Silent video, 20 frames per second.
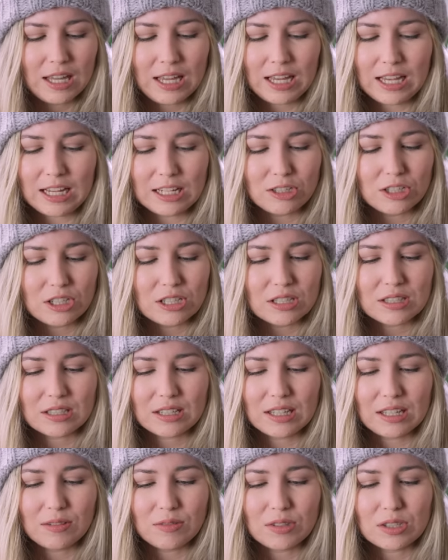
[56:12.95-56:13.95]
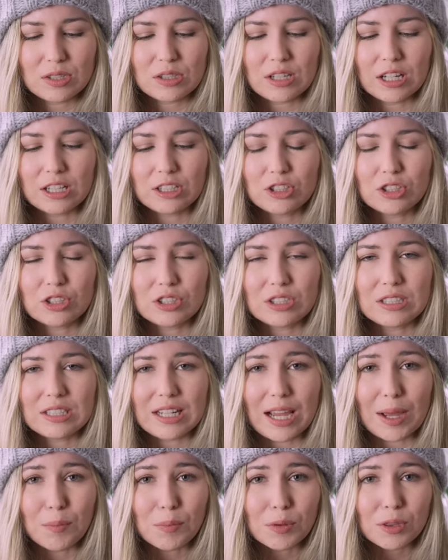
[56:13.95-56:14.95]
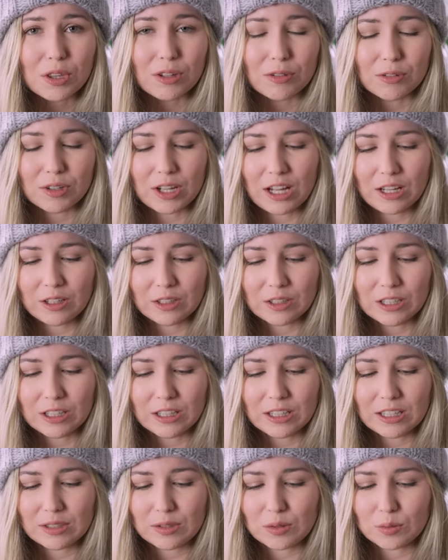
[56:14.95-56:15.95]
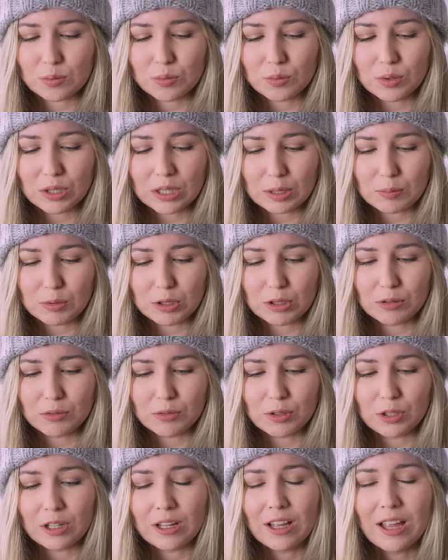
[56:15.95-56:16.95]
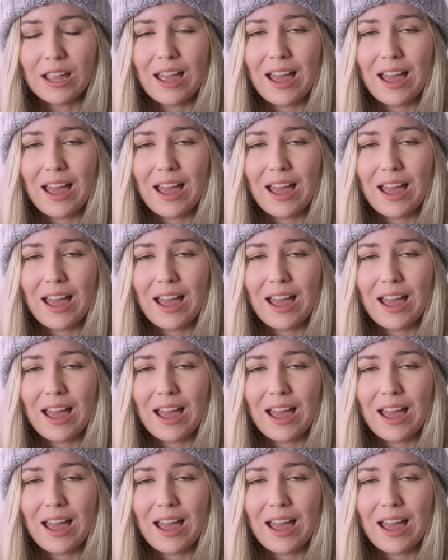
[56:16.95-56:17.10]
It just gives such depth of color. It's really beautiful.